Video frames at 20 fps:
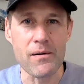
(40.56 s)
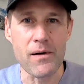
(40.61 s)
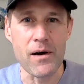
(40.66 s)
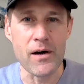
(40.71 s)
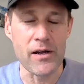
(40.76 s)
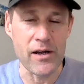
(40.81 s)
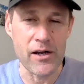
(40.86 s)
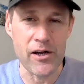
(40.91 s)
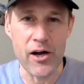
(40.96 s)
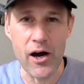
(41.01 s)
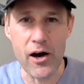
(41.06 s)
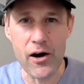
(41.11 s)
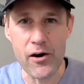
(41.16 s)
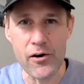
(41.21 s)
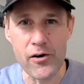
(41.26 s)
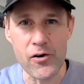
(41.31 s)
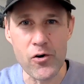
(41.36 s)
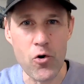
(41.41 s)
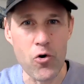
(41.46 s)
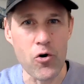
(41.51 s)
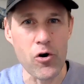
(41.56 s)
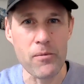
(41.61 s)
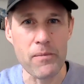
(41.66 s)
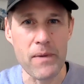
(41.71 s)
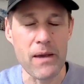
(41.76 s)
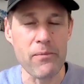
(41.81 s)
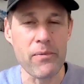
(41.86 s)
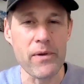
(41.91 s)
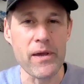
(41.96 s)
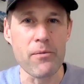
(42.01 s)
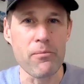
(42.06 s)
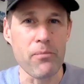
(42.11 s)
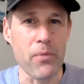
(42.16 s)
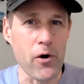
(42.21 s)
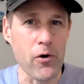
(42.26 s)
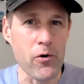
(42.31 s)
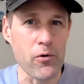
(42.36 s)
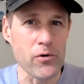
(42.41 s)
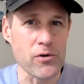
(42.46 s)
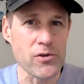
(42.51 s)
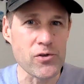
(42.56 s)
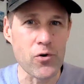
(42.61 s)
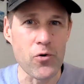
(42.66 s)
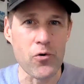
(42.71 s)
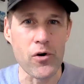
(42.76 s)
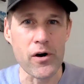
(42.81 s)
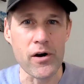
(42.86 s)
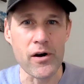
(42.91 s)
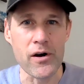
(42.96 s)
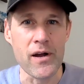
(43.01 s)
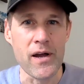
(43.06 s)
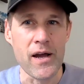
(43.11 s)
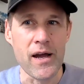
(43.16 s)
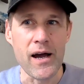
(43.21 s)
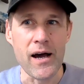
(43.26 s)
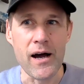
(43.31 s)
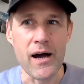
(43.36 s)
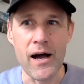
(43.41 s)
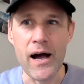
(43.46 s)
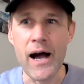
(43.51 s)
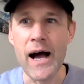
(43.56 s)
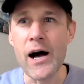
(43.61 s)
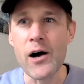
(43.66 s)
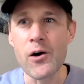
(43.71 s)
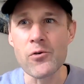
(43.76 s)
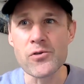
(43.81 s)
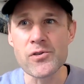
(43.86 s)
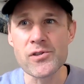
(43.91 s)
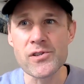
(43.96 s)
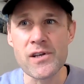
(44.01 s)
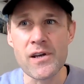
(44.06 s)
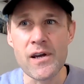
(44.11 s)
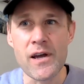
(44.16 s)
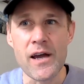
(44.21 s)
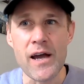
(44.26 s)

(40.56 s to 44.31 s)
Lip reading: a car or maybe a boat or a house.